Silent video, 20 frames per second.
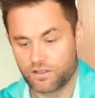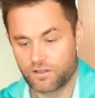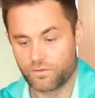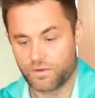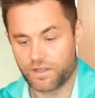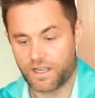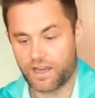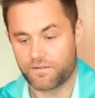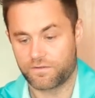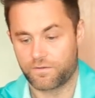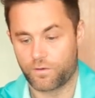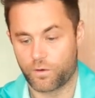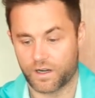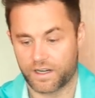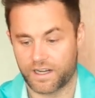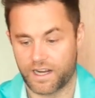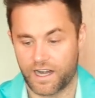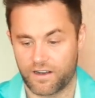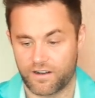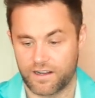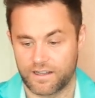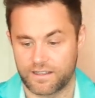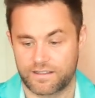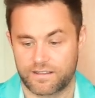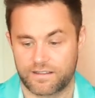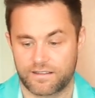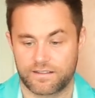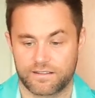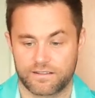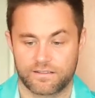We got four
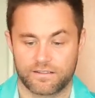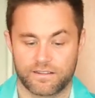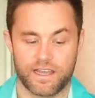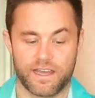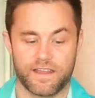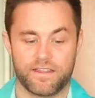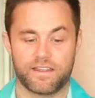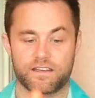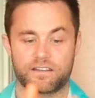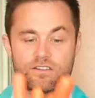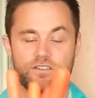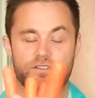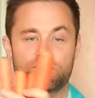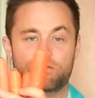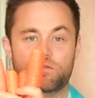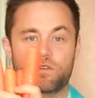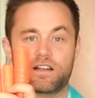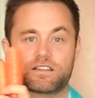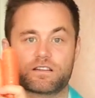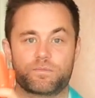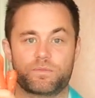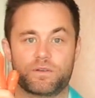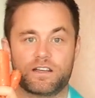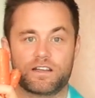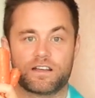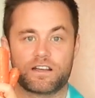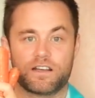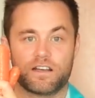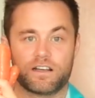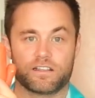carrots in this juice recipe,